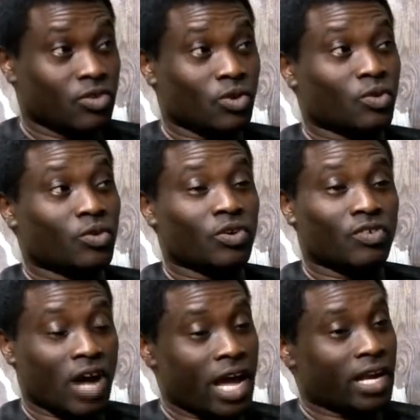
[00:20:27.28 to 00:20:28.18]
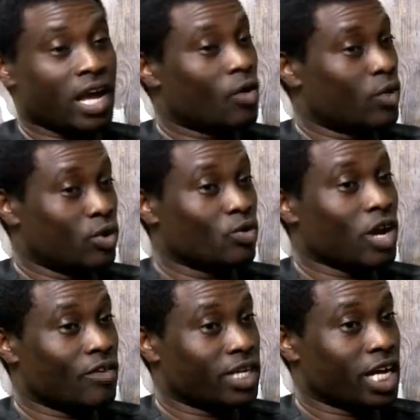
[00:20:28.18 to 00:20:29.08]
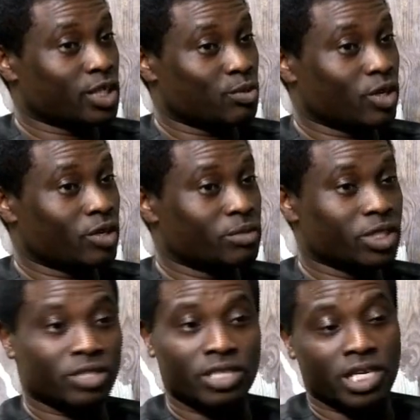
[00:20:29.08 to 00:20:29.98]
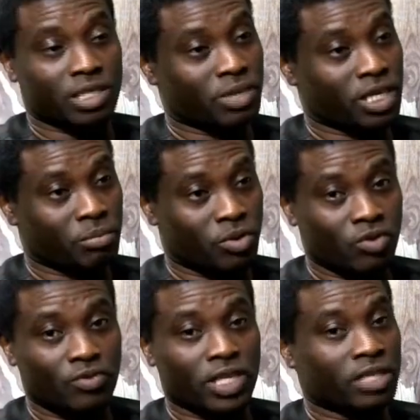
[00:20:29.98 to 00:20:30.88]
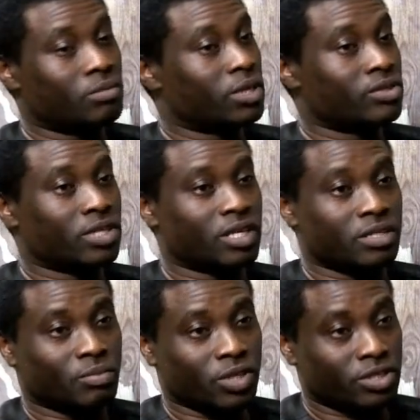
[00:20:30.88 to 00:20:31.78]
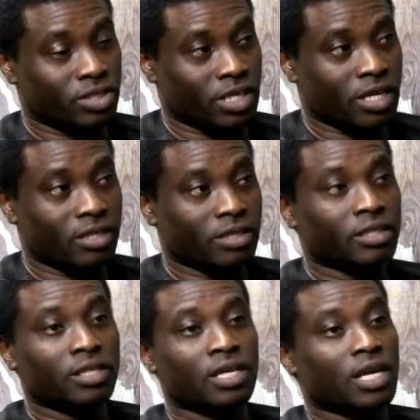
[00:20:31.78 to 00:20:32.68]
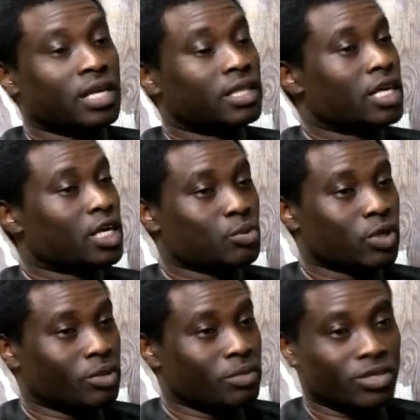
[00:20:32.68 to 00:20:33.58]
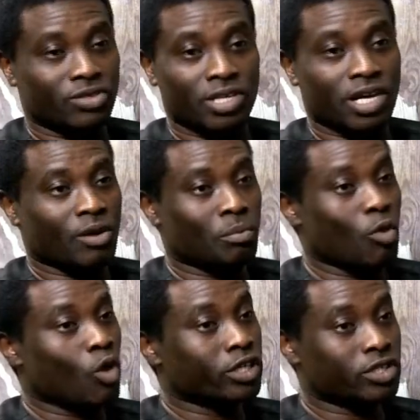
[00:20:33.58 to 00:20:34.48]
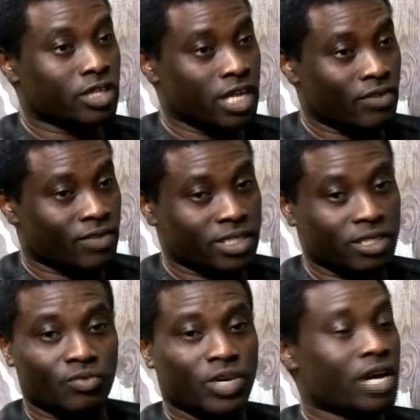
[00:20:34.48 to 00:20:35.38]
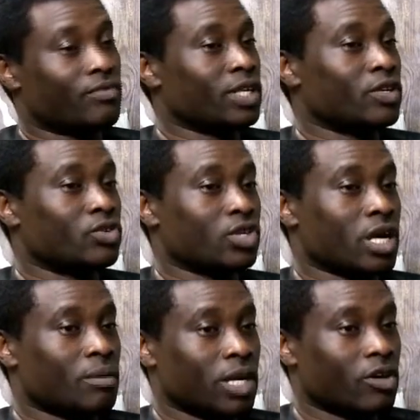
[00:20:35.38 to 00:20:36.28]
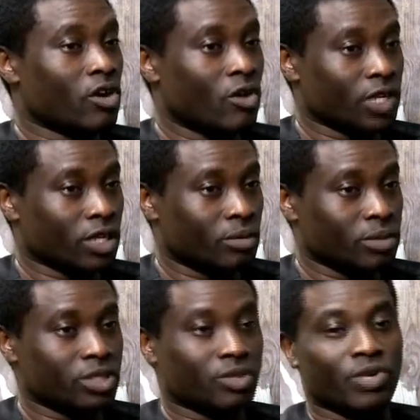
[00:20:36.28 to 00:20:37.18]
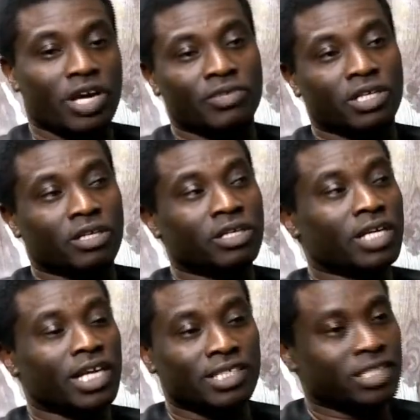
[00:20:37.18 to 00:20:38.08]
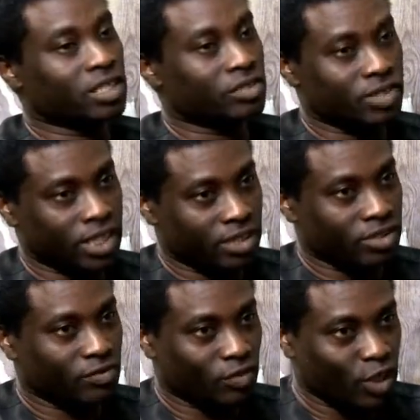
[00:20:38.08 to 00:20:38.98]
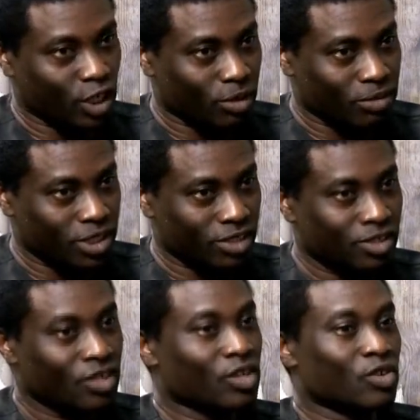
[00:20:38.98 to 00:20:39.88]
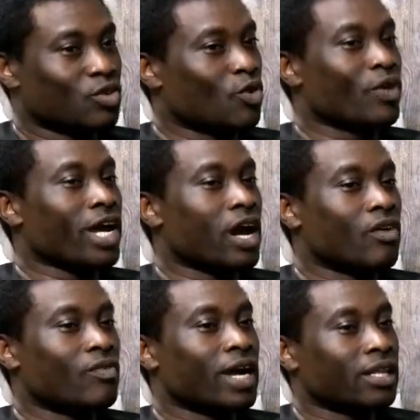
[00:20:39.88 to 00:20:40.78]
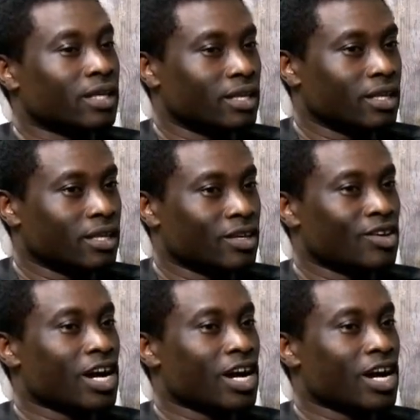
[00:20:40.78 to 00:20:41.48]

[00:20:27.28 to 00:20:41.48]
So right now we do have a Diaspora Commission. It has been approved and the president has put it together, and the diaspora community are monitoring everything. We have a new chairman of the commission. We have the executive secretary for the commission. So we are ready.